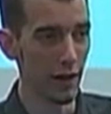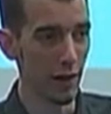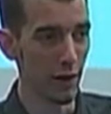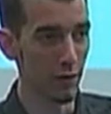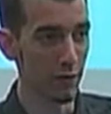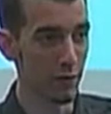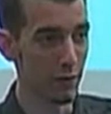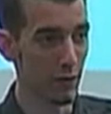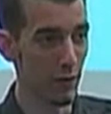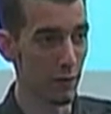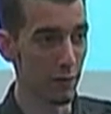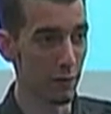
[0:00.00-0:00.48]

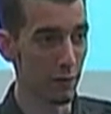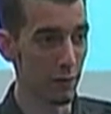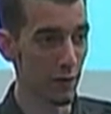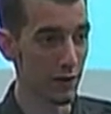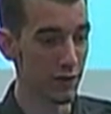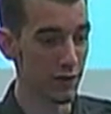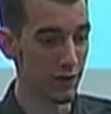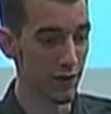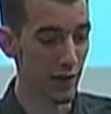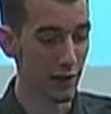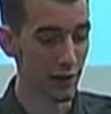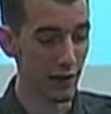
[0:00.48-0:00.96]
And when you have
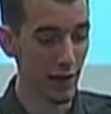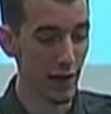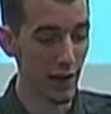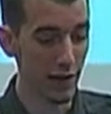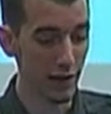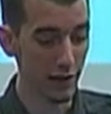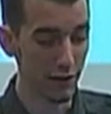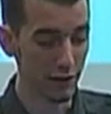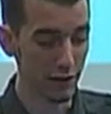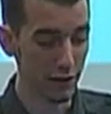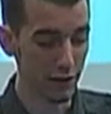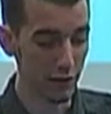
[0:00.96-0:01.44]
friends like
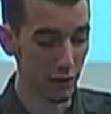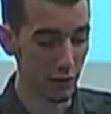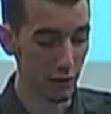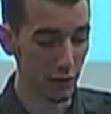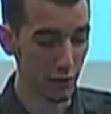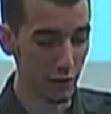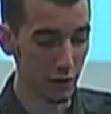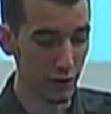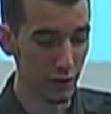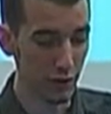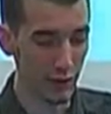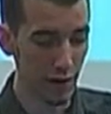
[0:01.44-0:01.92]
that,
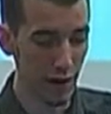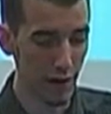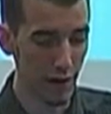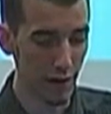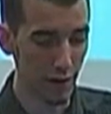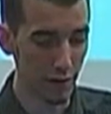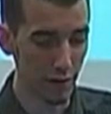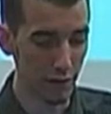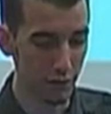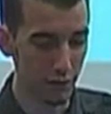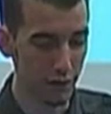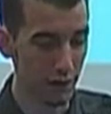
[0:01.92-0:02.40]
you really
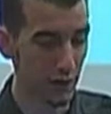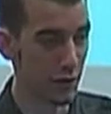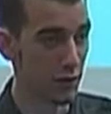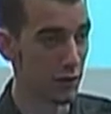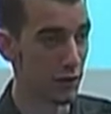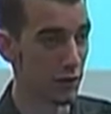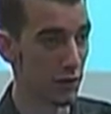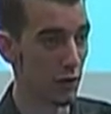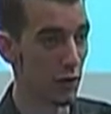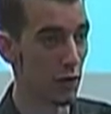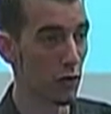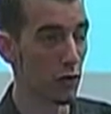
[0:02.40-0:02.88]
have
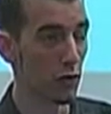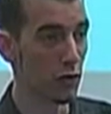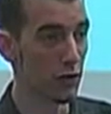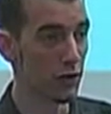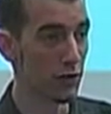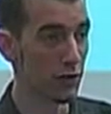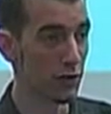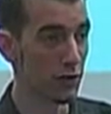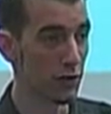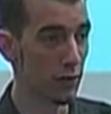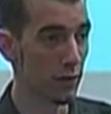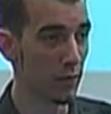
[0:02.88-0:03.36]
such strong
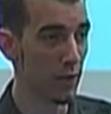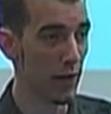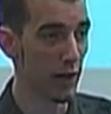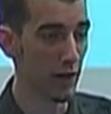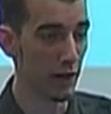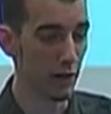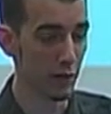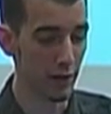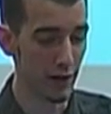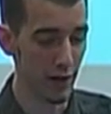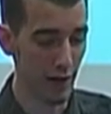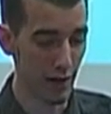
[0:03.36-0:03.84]
wind at your
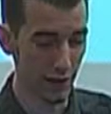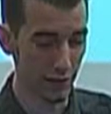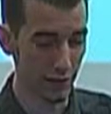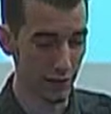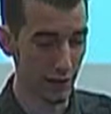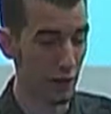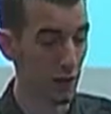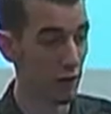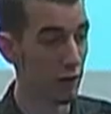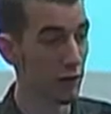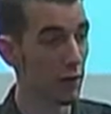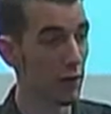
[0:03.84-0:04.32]
back. We had
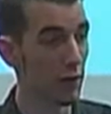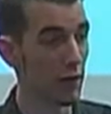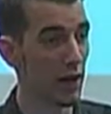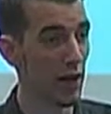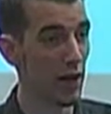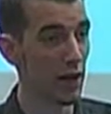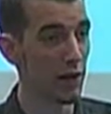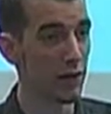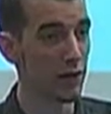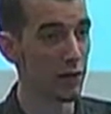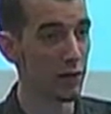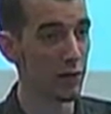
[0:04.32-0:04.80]
the governor
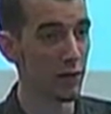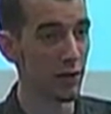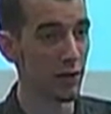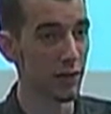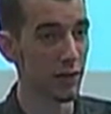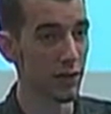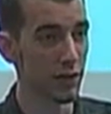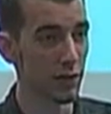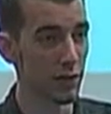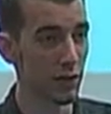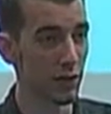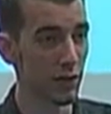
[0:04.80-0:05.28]
behind us, we
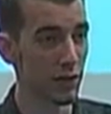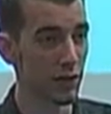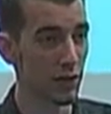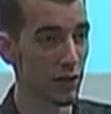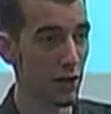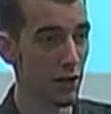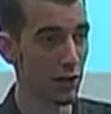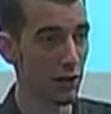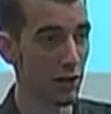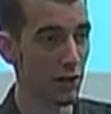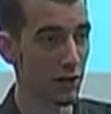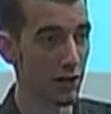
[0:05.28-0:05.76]
had the attorney
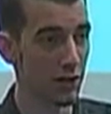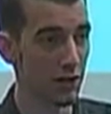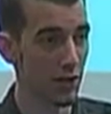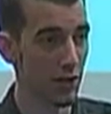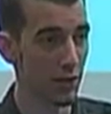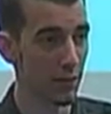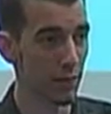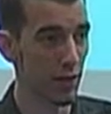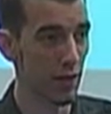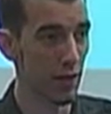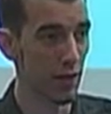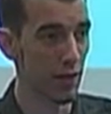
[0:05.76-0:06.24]
general of the
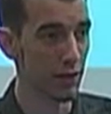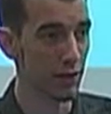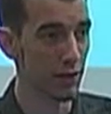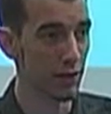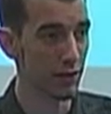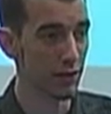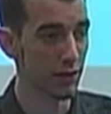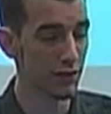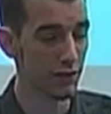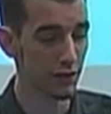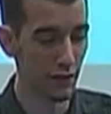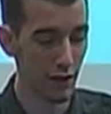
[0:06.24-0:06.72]
state behind
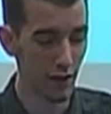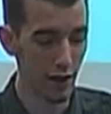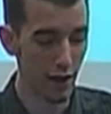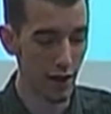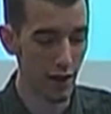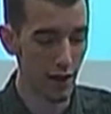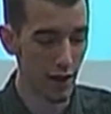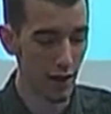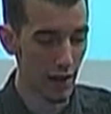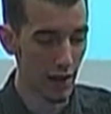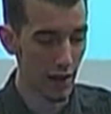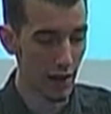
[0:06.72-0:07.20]
us,
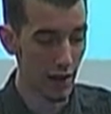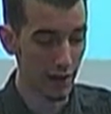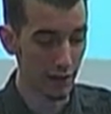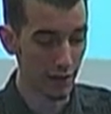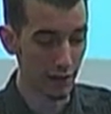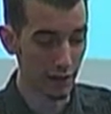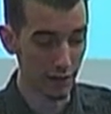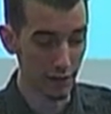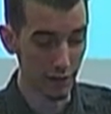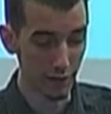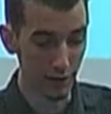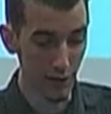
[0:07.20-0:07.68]

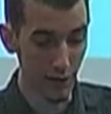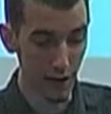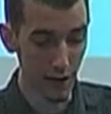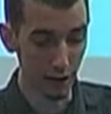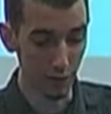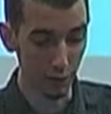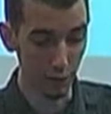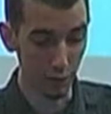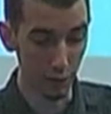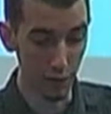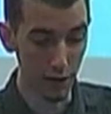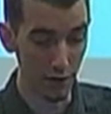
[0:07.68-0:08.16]
and
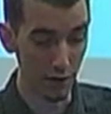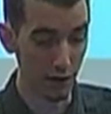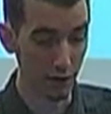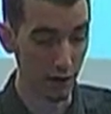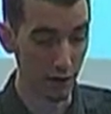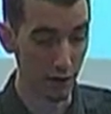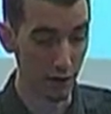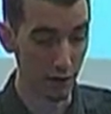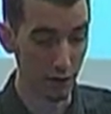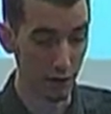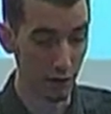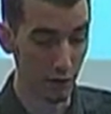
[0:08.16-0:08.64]
that went
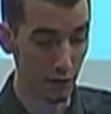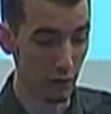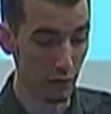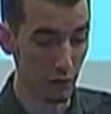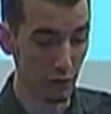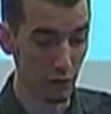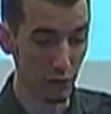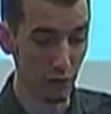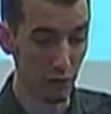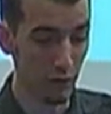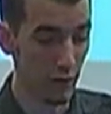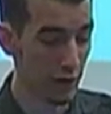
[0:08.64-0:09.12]
through
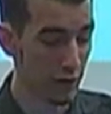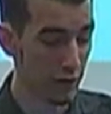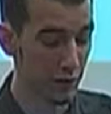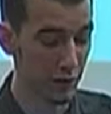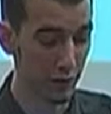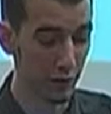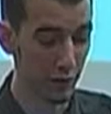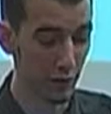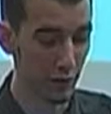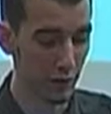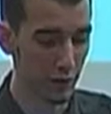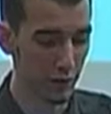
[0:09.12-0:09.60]
very
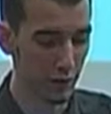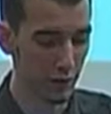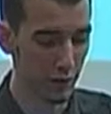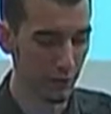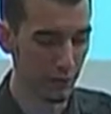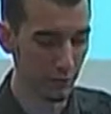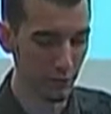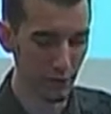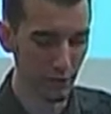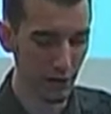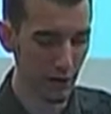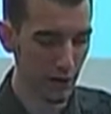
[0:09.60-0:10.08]

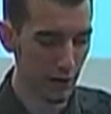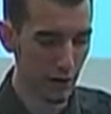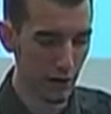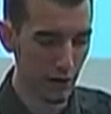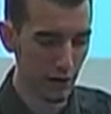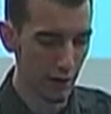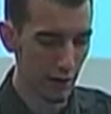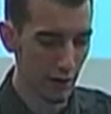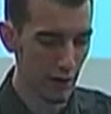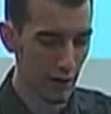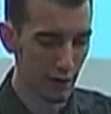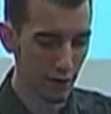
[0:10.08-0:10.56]
smoothly.
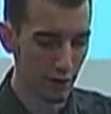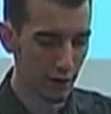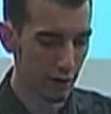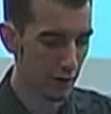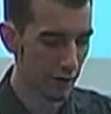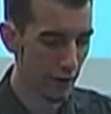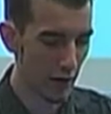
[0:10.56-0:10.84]
And